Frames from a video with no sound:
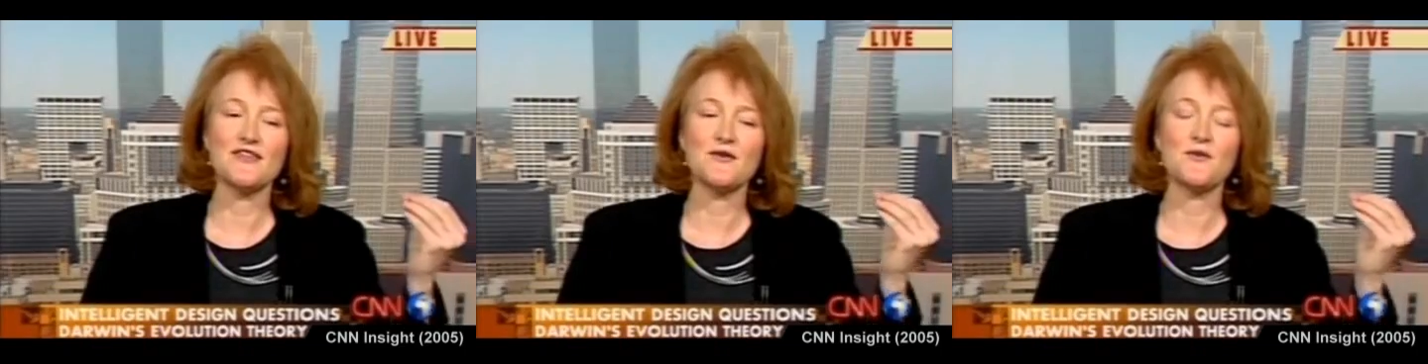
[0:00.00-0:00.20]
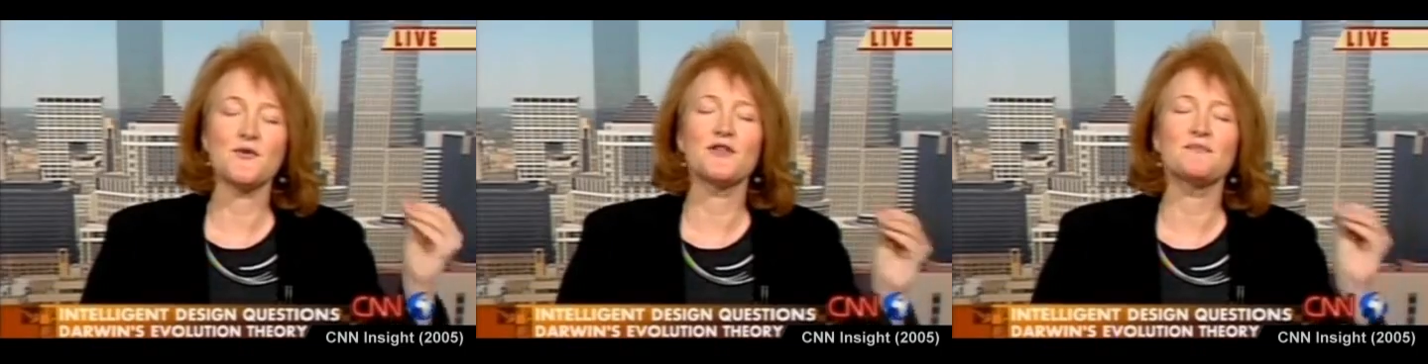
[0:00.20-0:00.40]

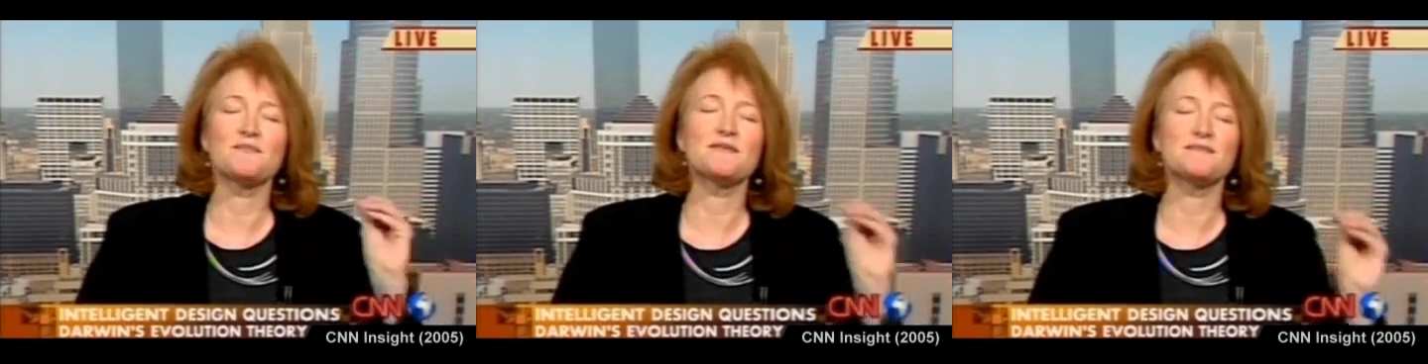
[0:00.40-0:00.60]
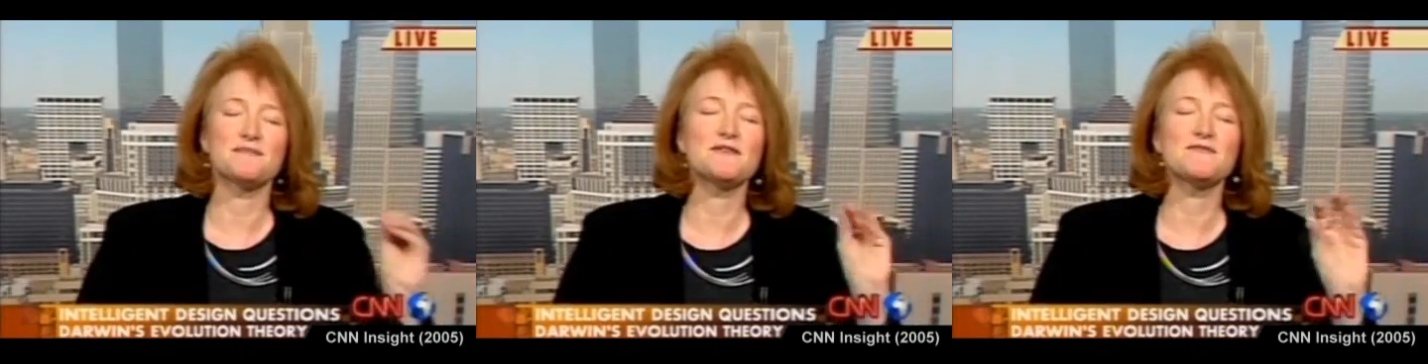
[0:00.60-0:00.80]

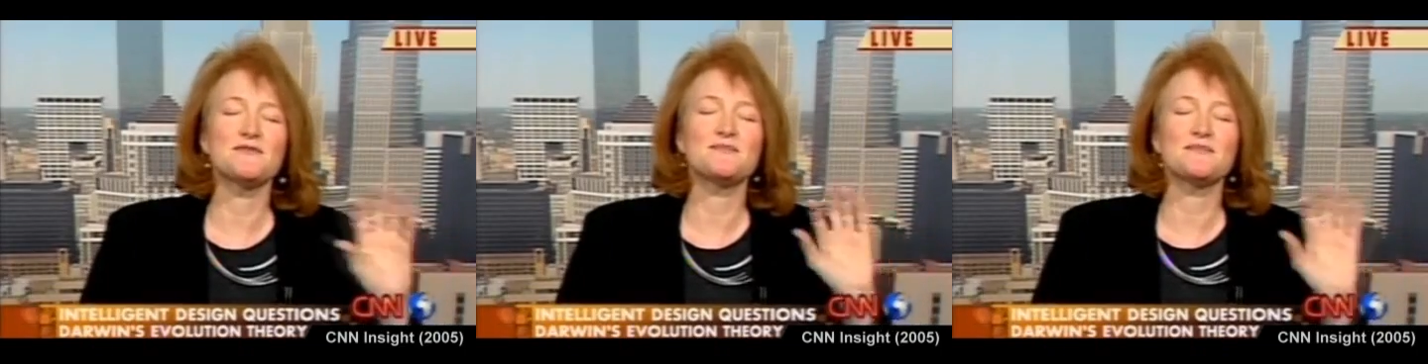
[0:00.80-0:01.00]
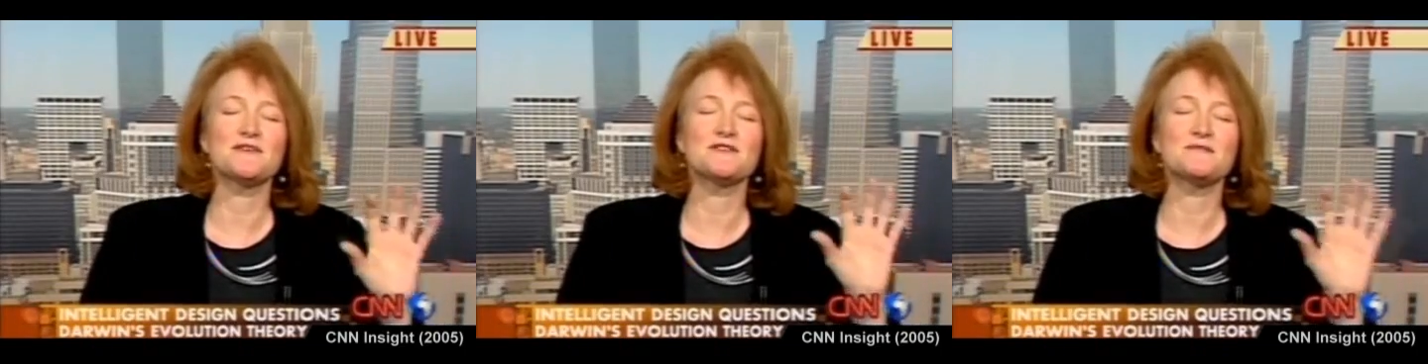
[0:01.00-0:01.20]
But
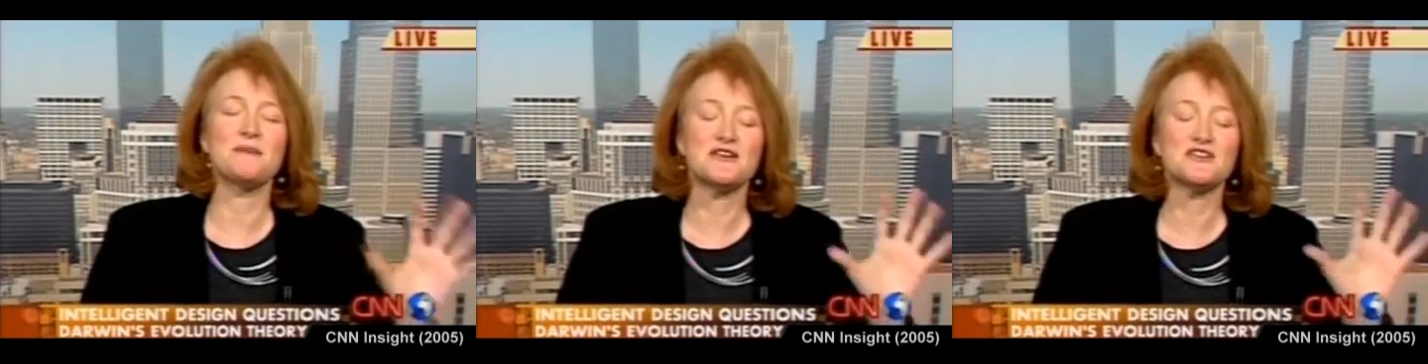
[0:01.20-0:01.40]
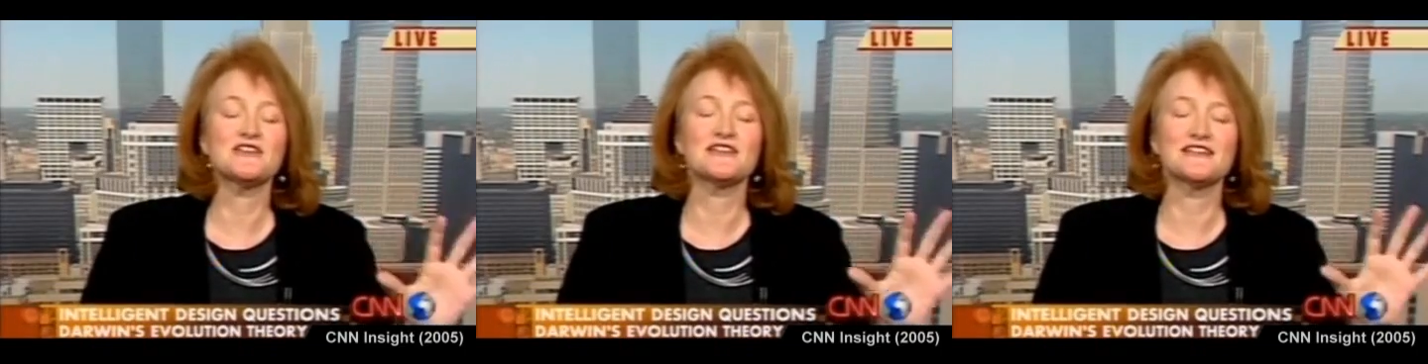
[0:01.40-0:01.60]

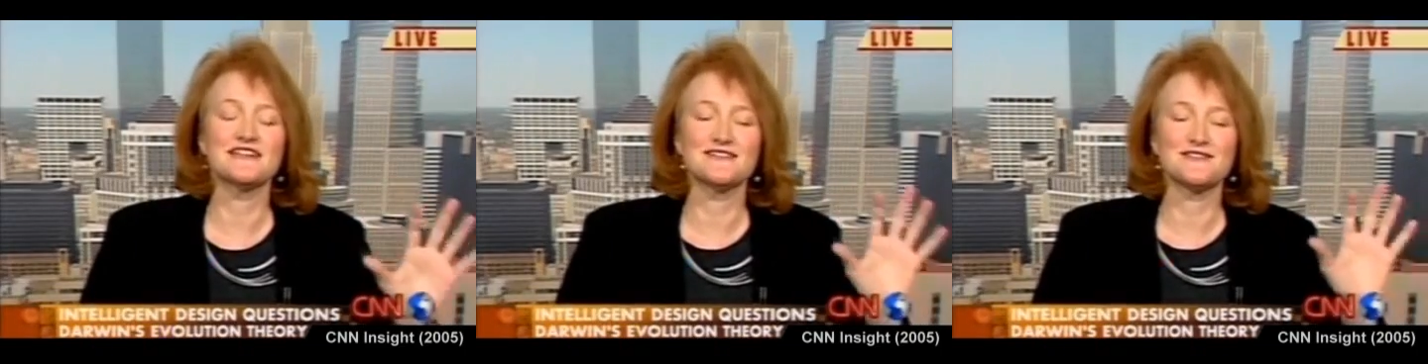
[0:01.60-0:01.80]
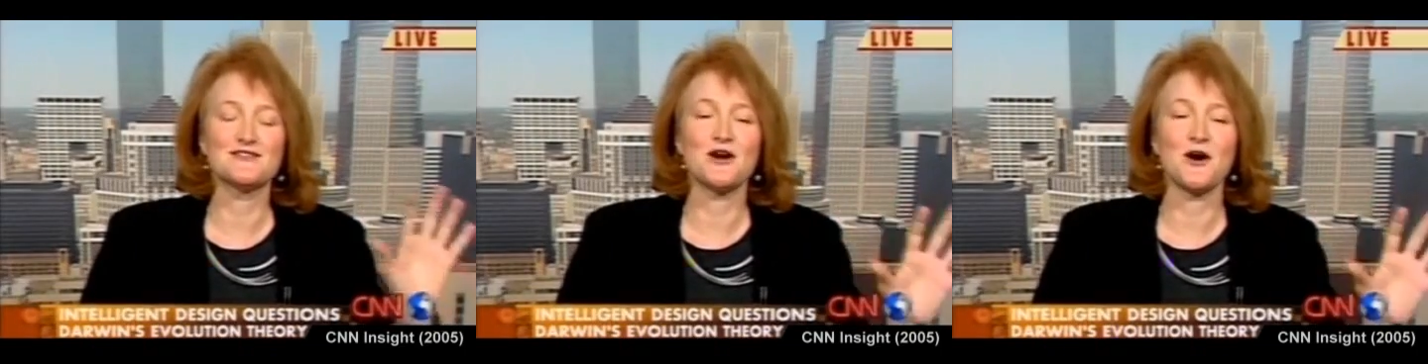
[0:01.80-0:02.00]

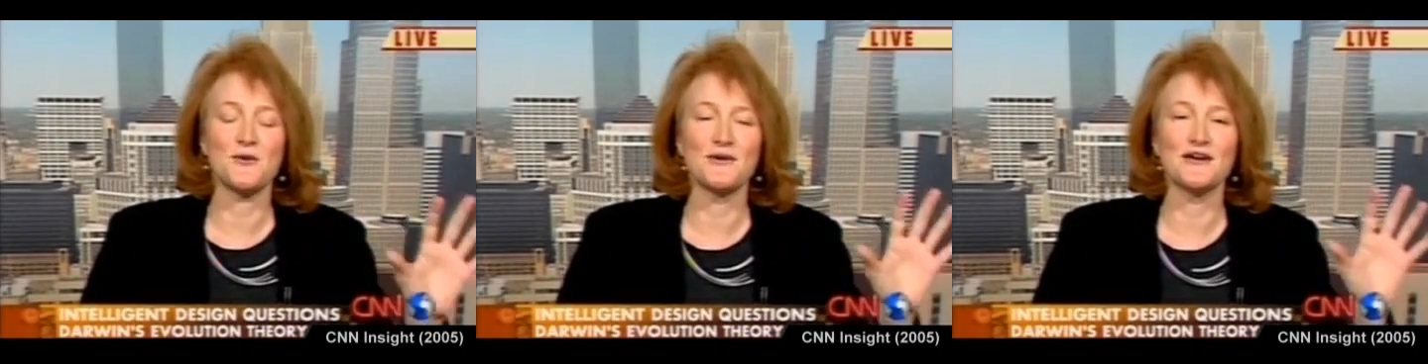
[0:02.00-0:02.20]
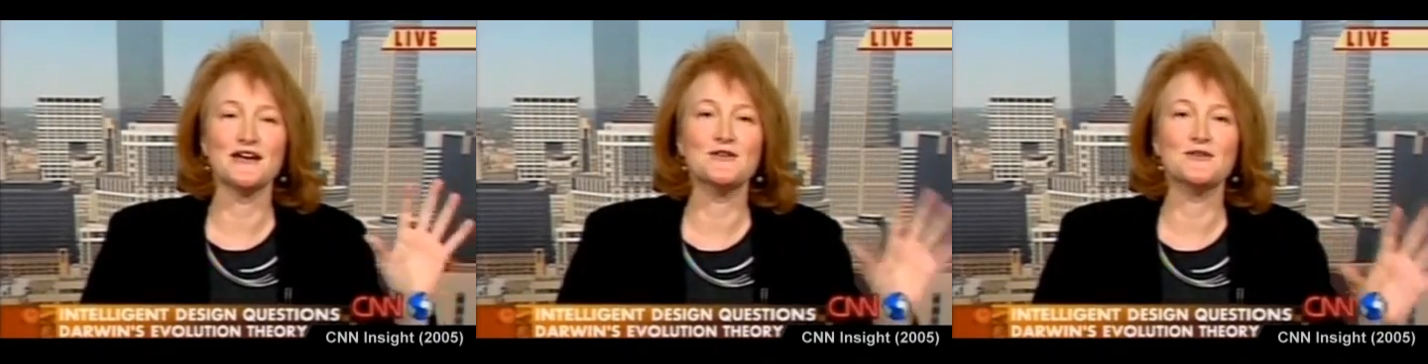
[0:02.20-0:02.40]
especially
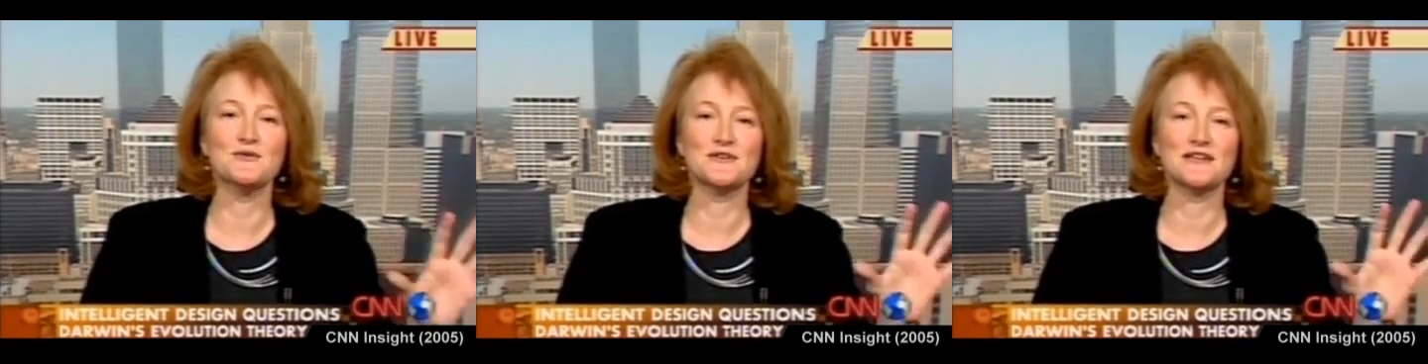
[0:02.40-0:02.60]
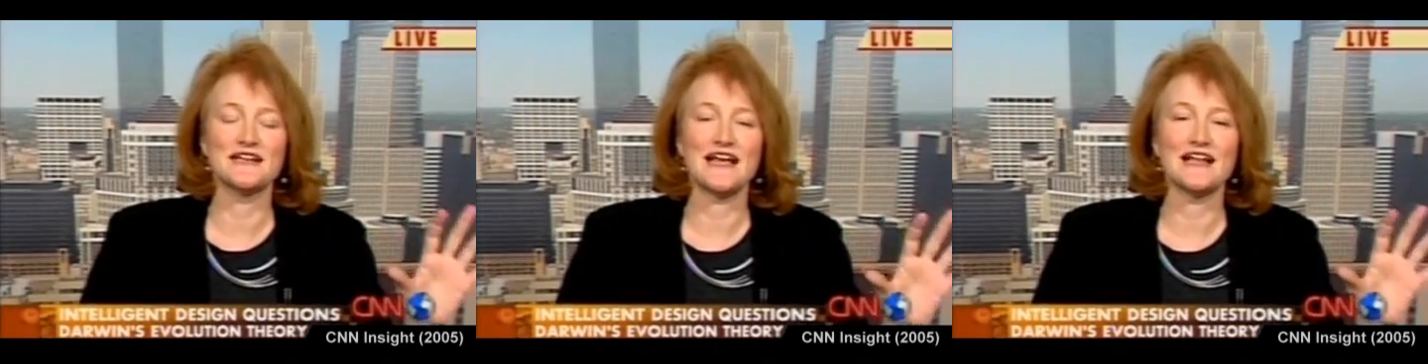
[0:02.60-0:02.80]
Darwin and
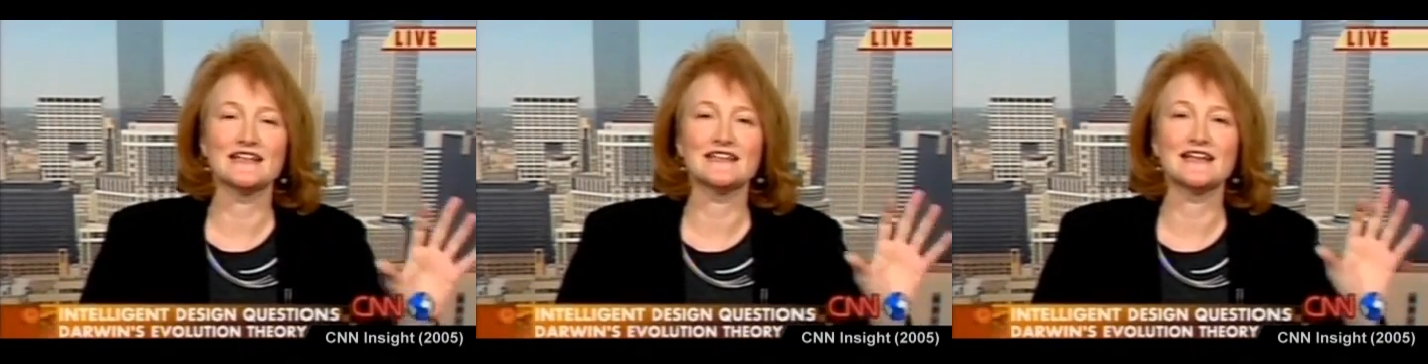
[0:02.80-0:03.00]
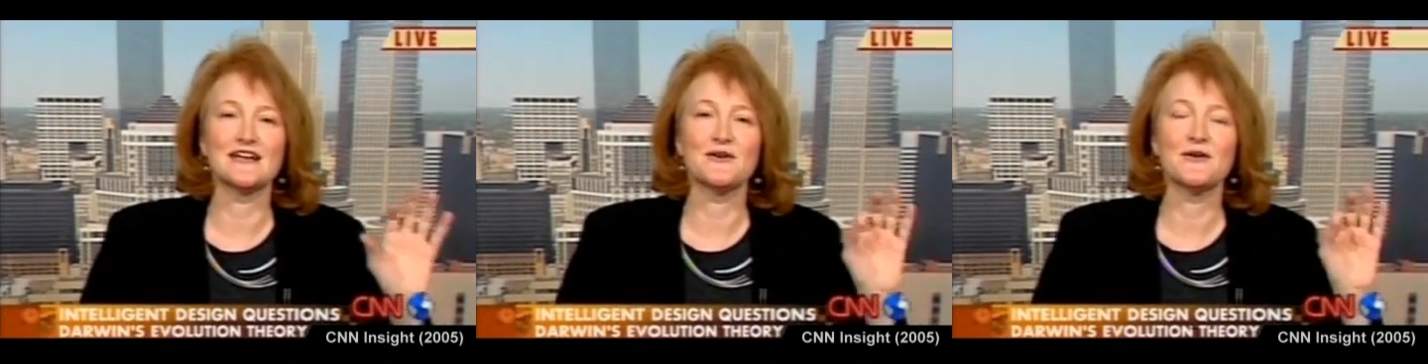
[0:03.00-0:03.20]
Newton and
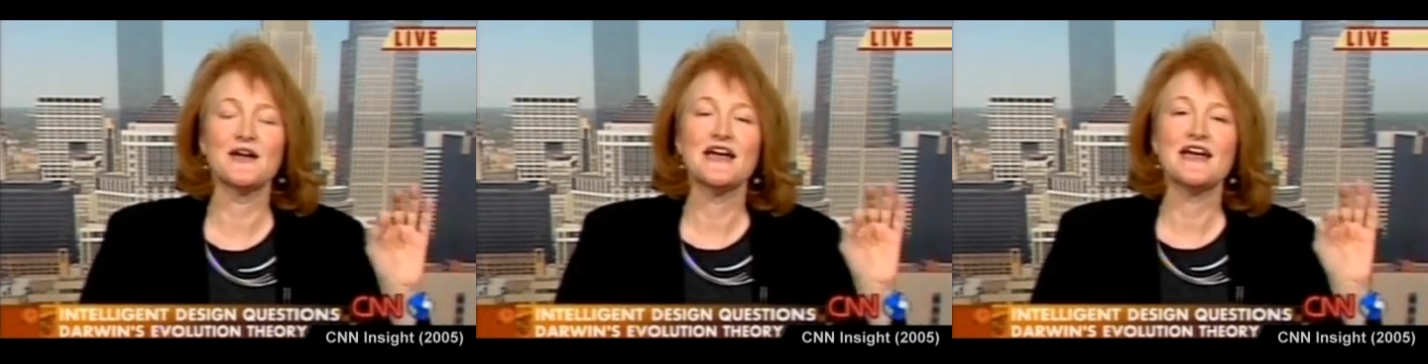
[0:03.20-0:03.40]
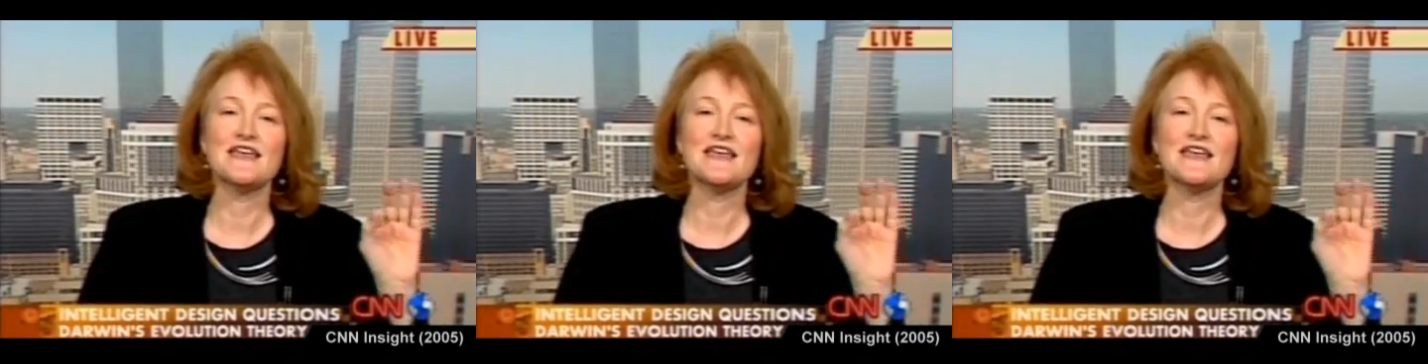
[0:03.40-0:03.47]
Galileo,